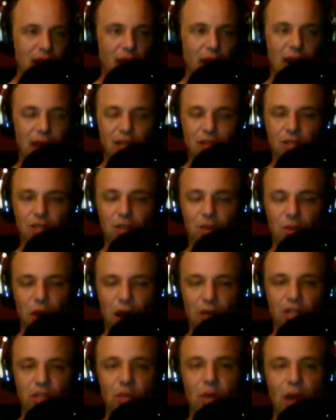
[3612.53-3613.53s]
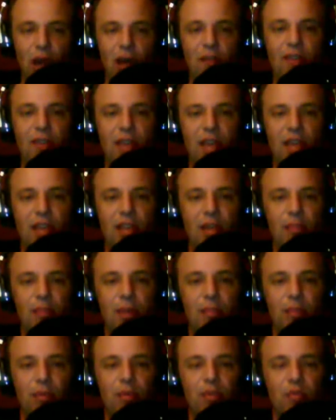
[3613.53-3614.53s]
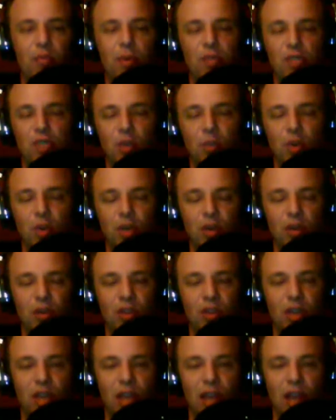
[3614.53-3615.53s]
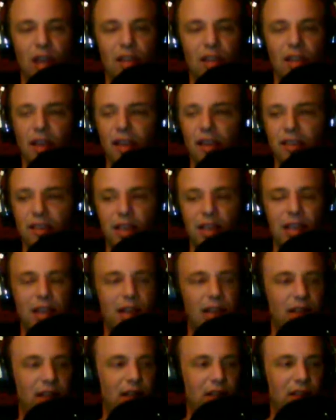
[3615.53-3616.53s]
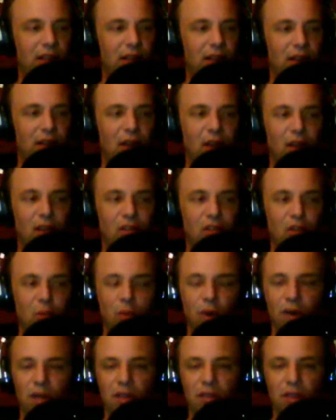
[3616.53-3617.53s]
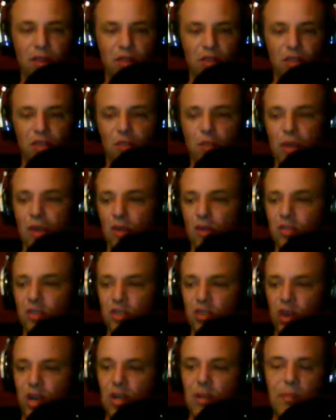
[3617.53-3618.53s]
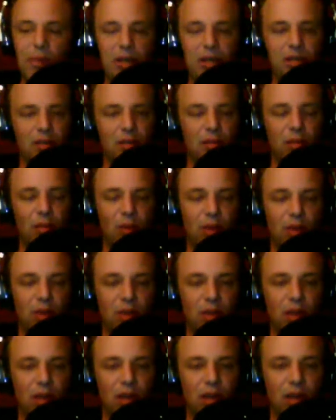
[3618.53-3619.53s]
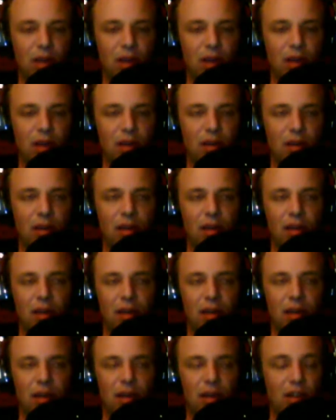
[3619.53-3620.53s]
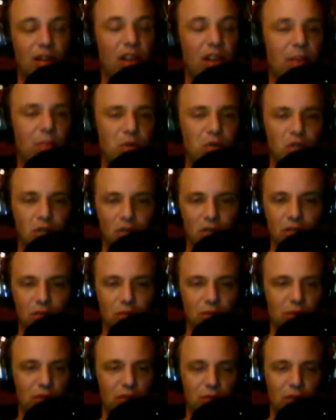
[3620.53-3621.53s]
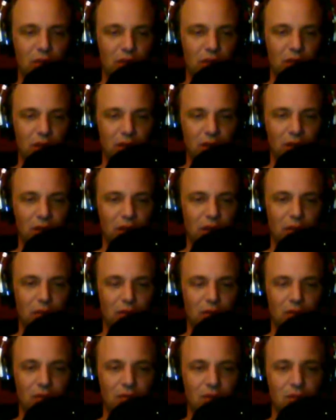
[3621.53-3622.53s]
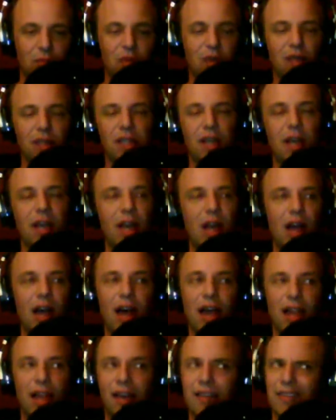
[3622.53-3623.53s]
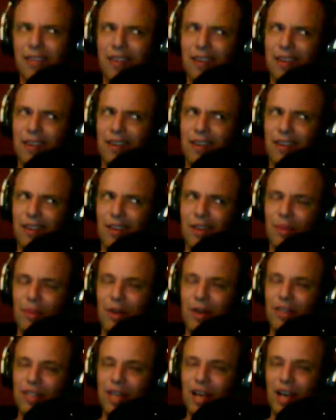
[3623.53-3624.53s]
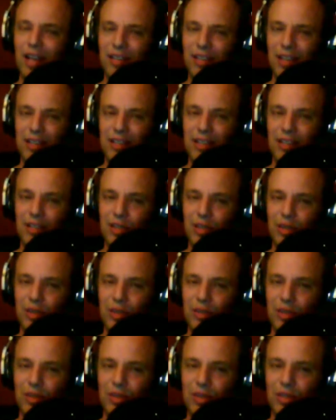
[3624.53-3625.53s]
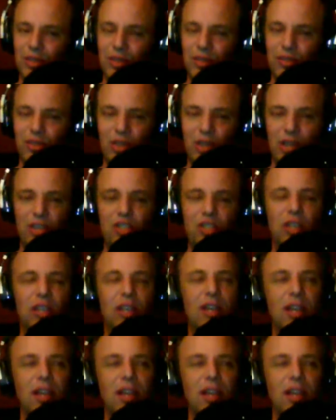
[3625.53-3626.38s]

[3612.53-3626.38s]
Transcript: and I do advocate that people, especially when they're looking at taking like their super inefficient speakers and trying to mix them with a clips, something, clips or something like that, and I say, I don't know about that. That's a little sketchy.